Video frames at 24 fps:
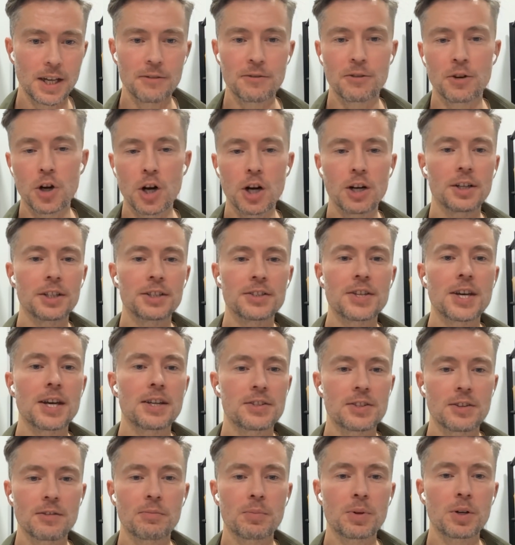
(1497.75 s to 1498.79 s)
And for all
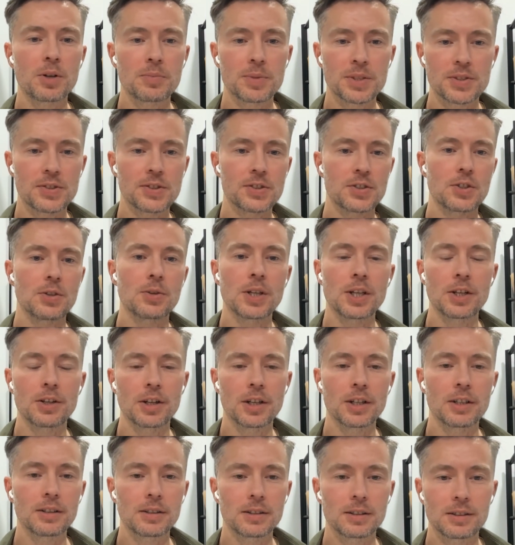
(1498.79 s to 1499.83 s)
intents and purposes, you hear
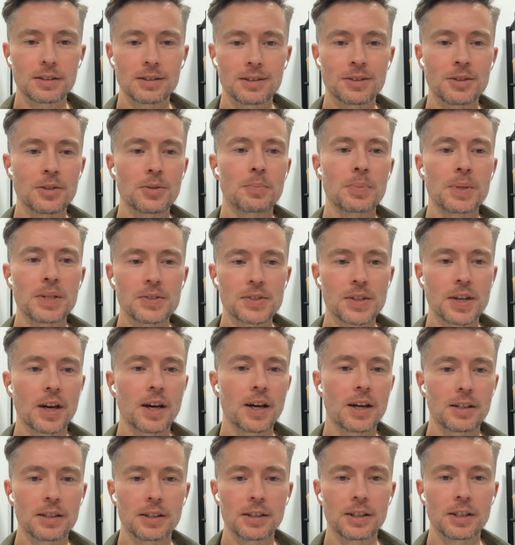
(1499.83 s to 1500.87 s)
it. Oh, Pizza
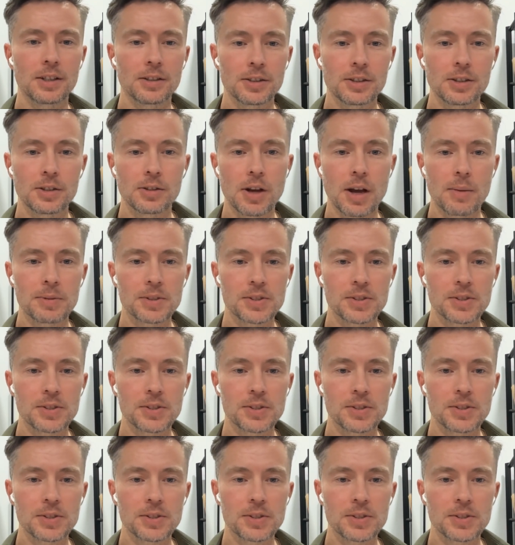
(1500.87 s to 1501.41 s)
Hut, you grab a